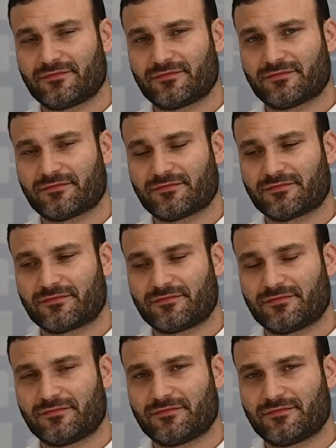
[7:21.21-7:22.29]

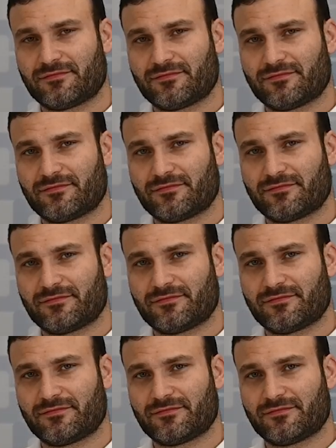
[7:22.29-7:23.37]

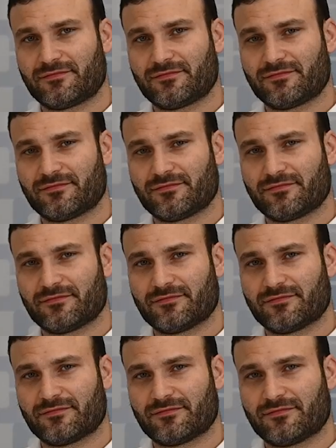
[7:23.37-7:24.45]

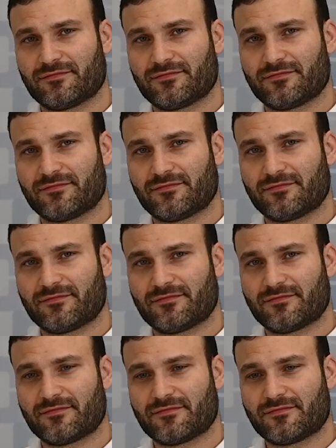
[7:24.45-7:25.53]

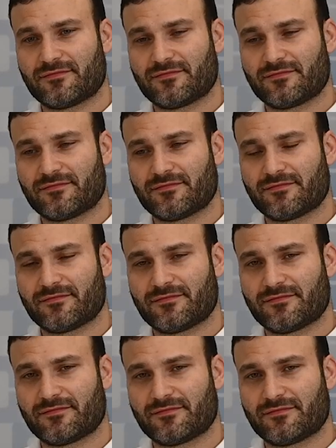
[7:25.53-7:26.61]

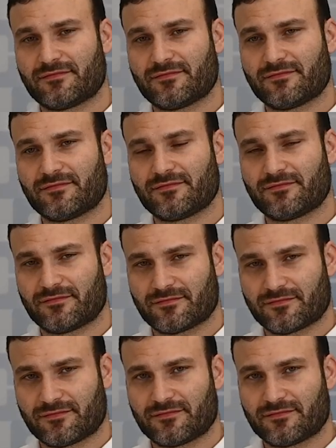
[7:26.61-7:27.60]
This person isn't speaking.